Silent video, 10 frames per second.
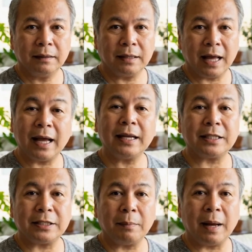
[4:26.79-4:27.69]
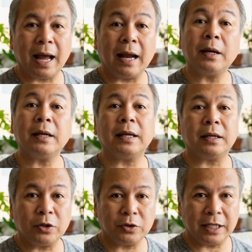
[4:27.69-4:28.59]
That is the pattern
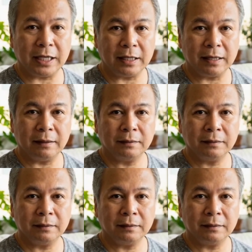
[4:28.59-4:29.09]
you need.